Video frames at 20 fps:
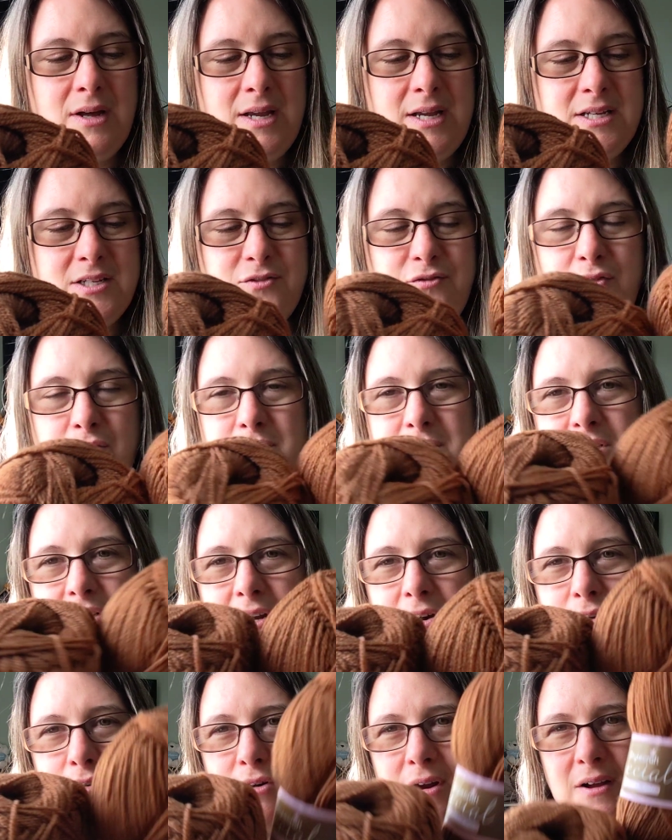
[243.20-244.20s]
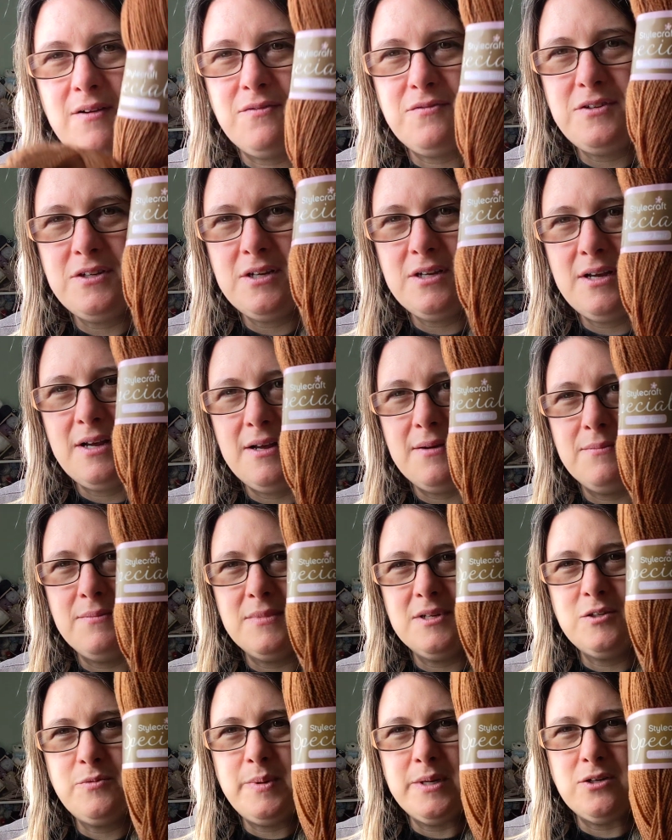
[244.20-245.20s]
it's from Stylecraft
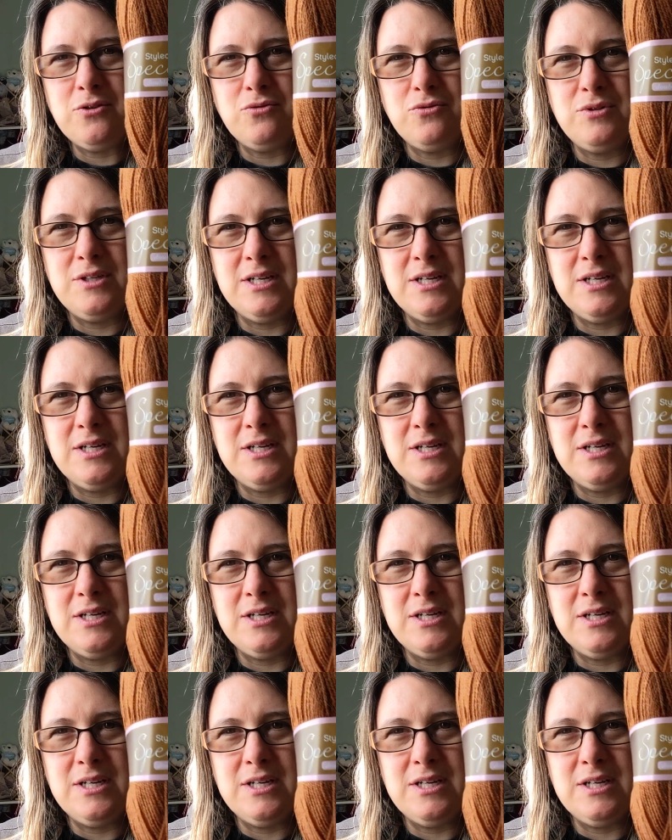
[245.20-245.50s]
Special